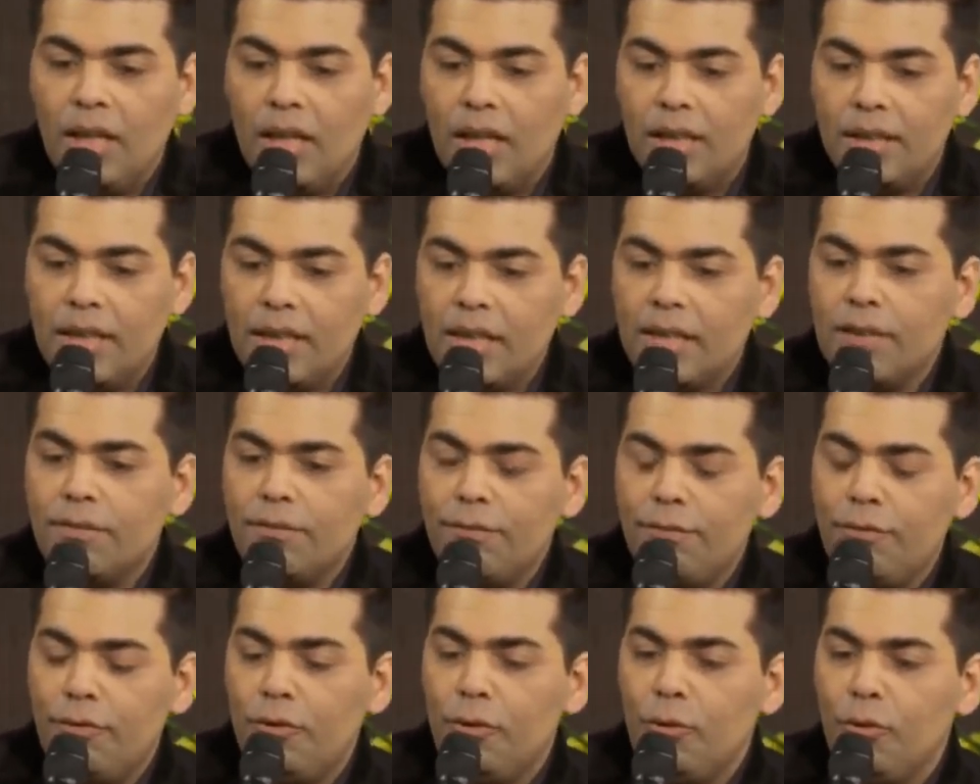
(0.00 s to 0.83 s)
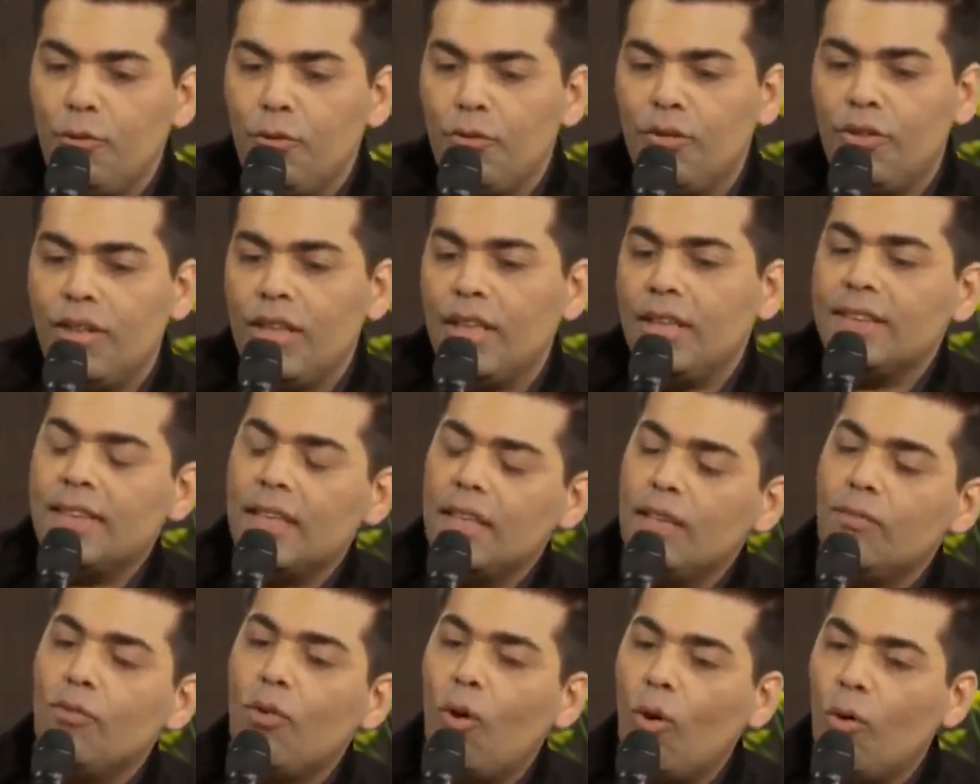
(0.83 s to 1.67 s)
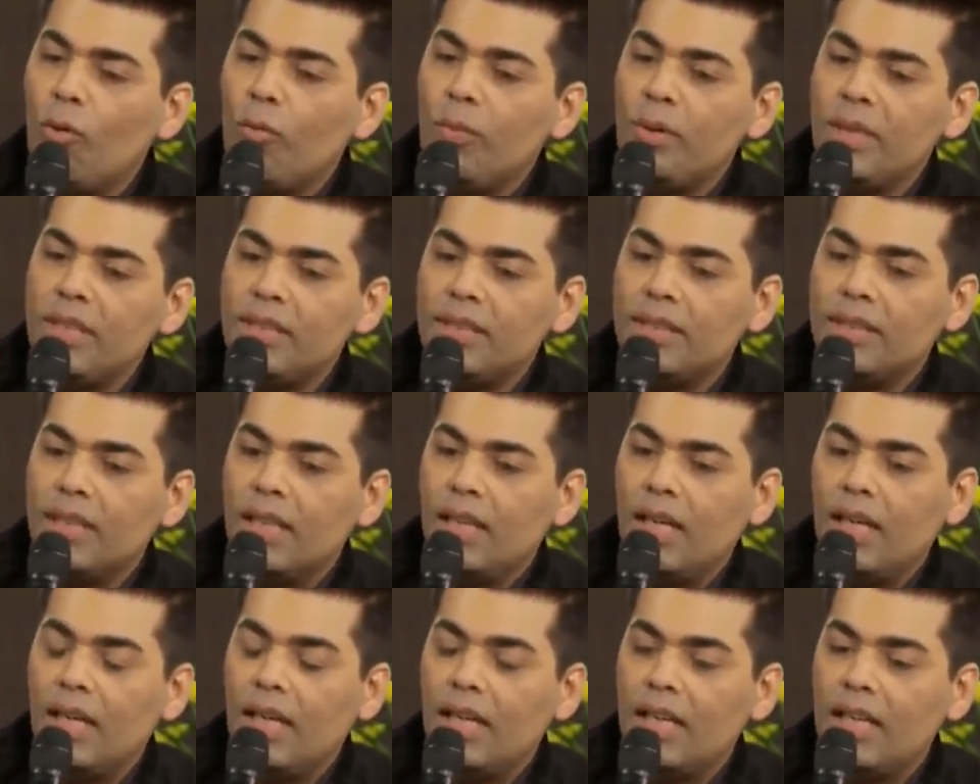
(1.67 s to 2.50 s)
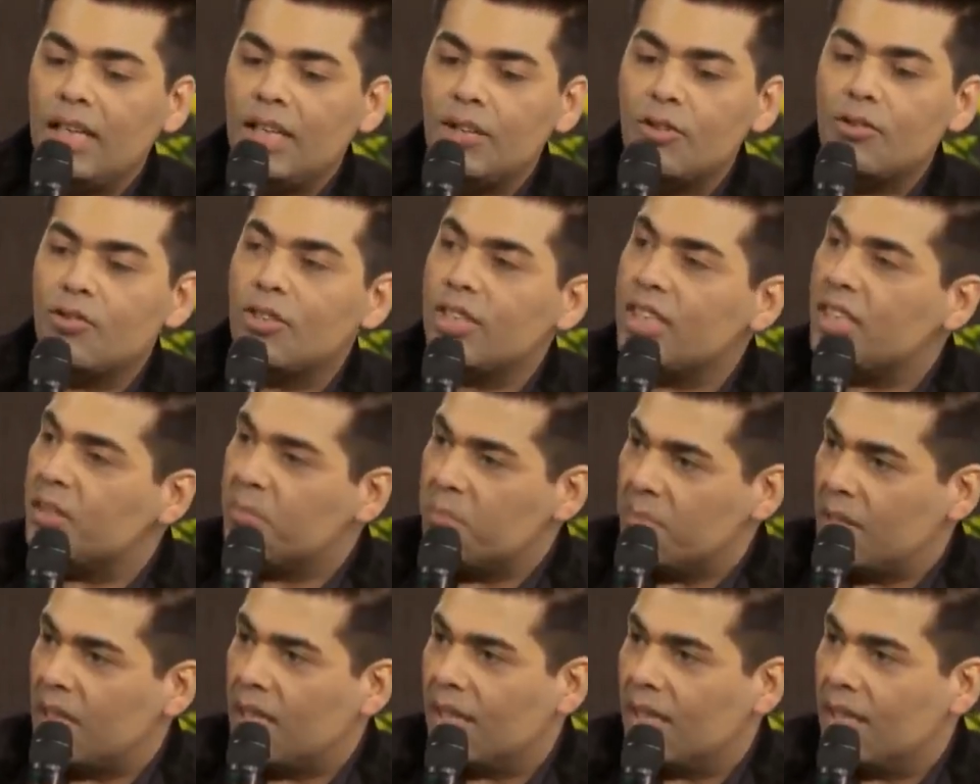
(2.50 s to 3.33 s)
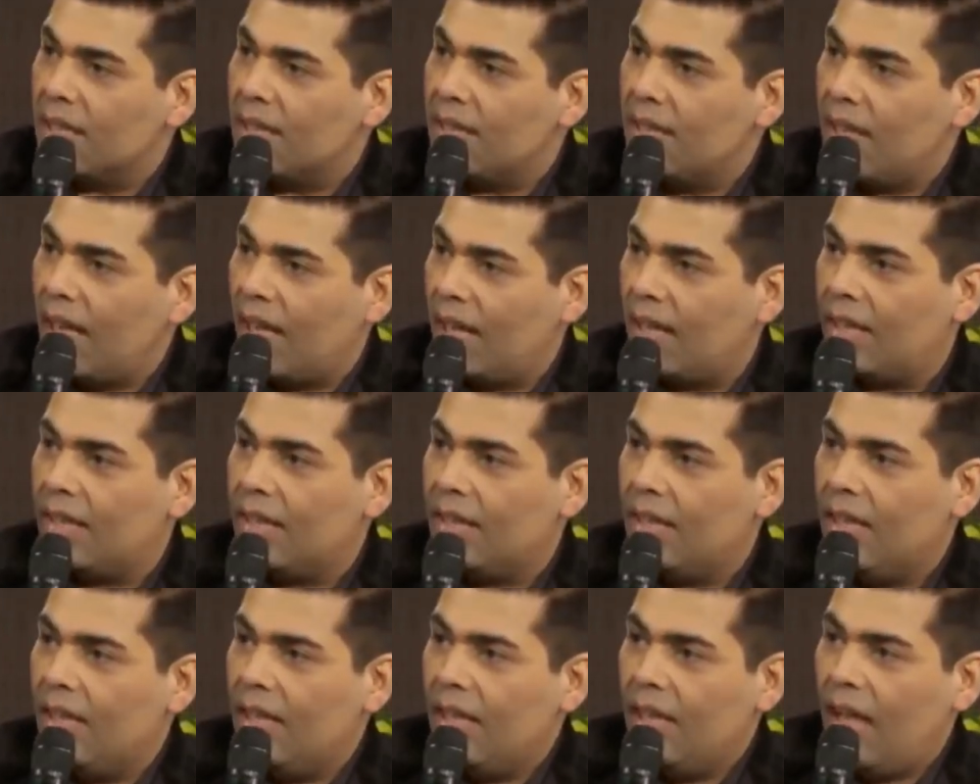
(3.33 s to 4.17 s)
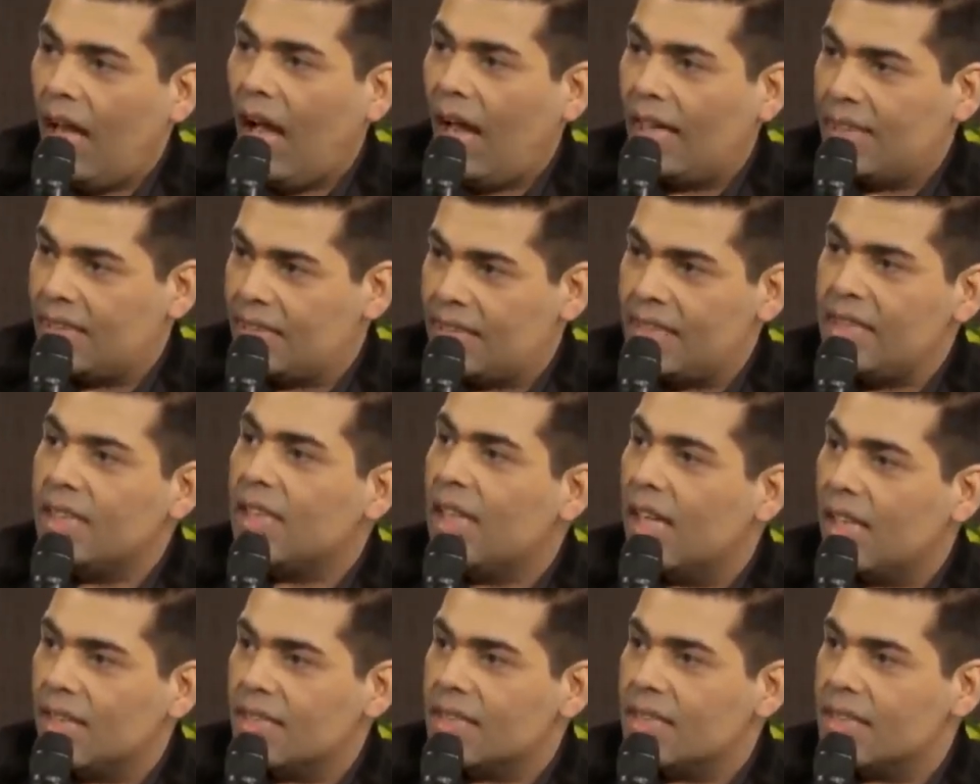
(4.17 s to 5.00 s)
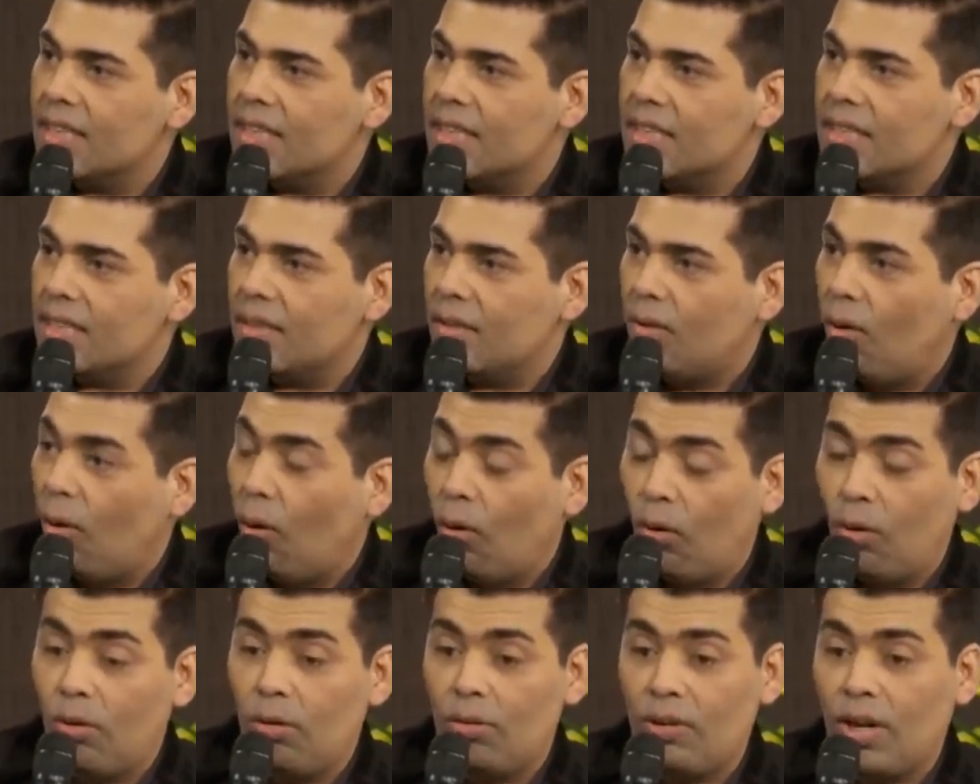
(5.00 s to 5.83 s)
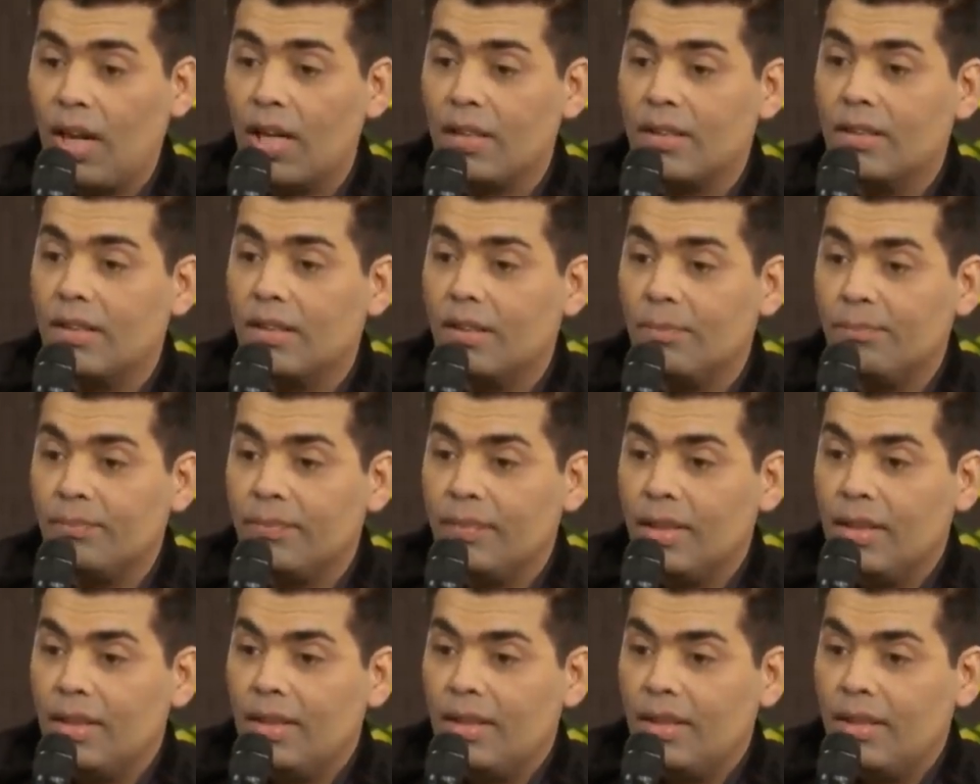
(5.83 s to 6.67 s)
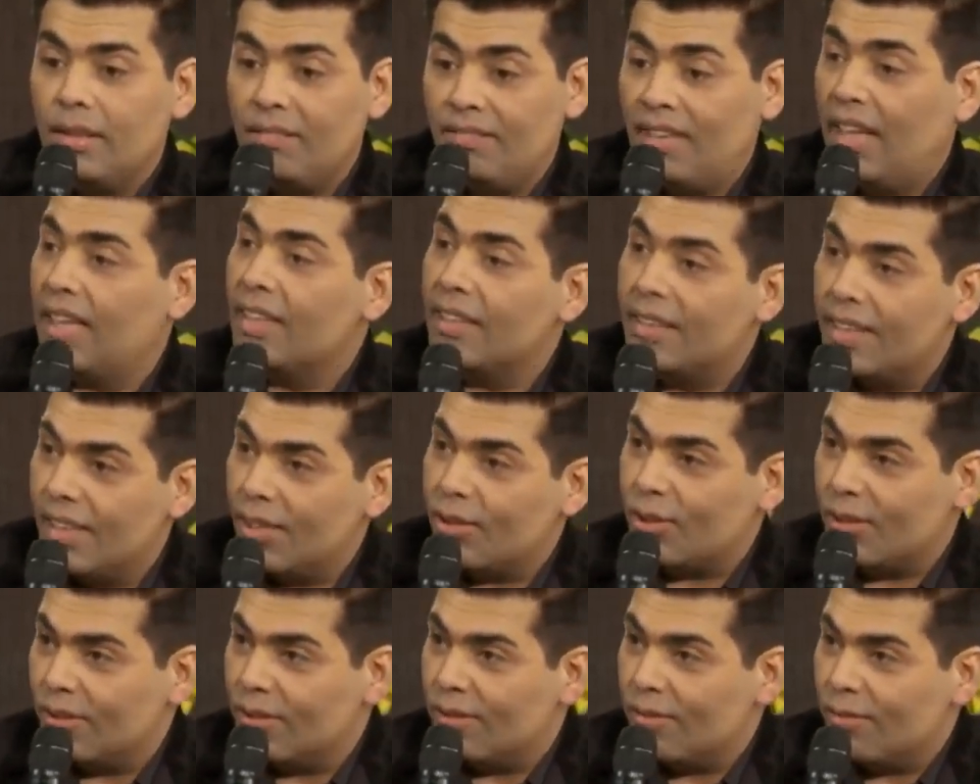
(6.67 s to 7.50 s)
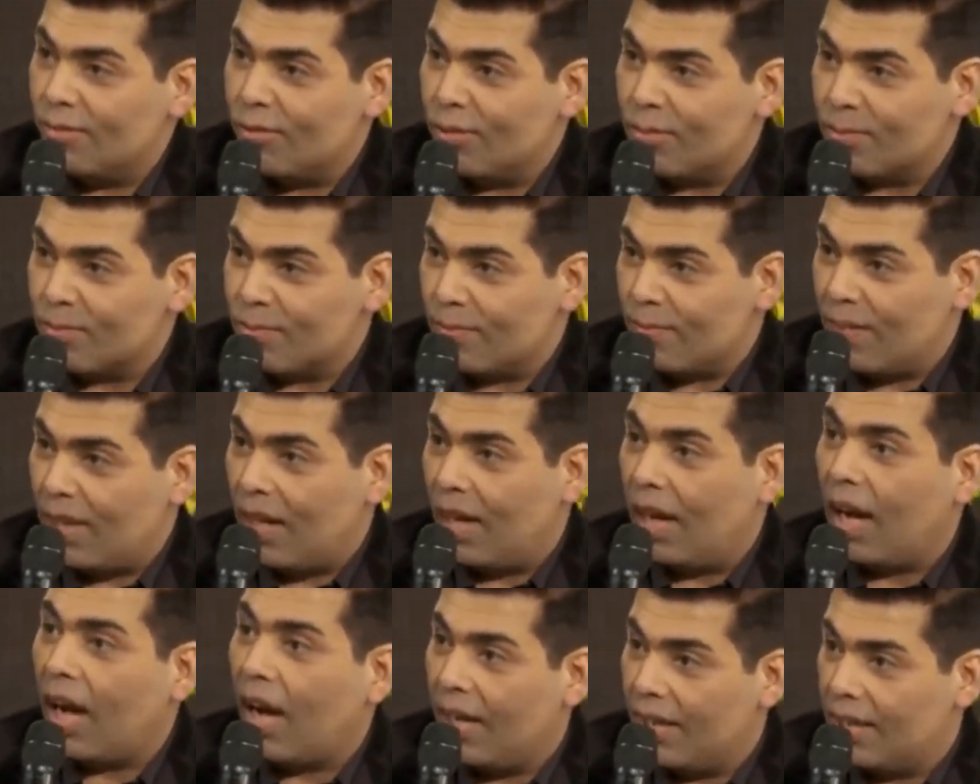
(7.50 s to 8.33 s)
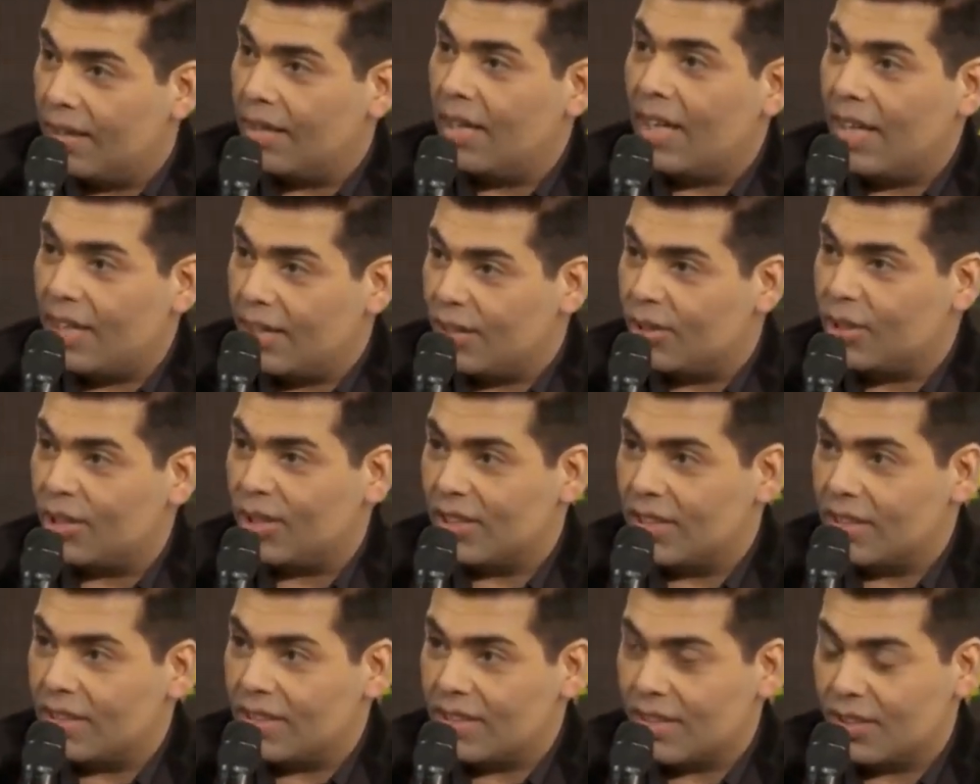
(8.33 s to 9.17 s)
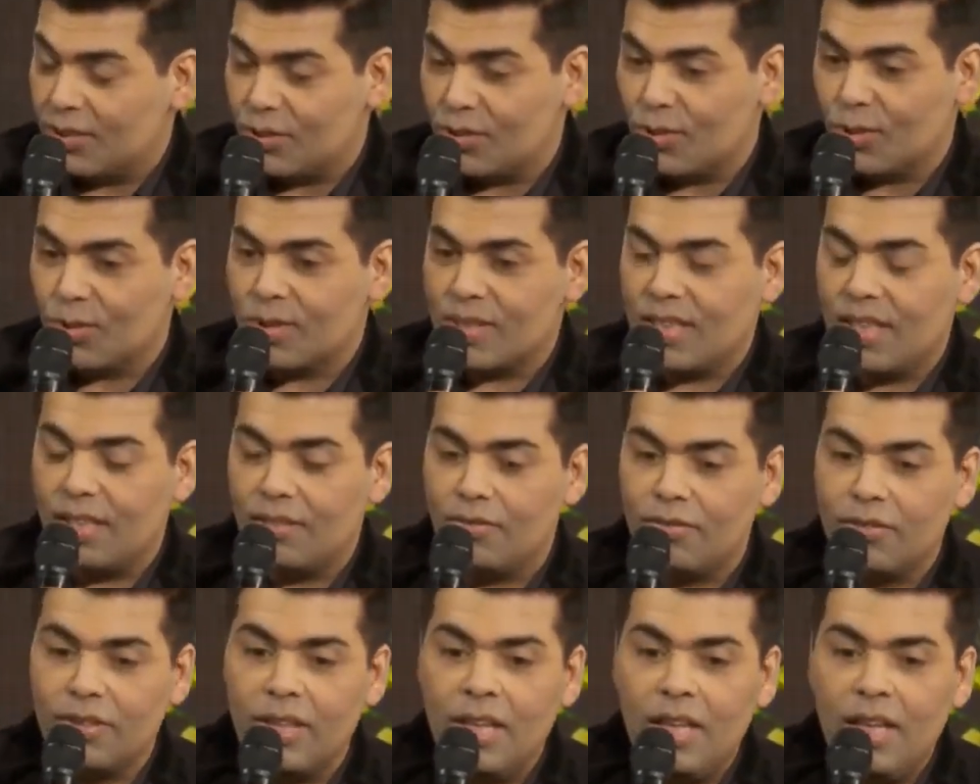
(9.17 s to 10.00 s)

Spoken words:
there are few things that have always intrigued me, and I seek answers, or rather validation from a higher energy such as yourself.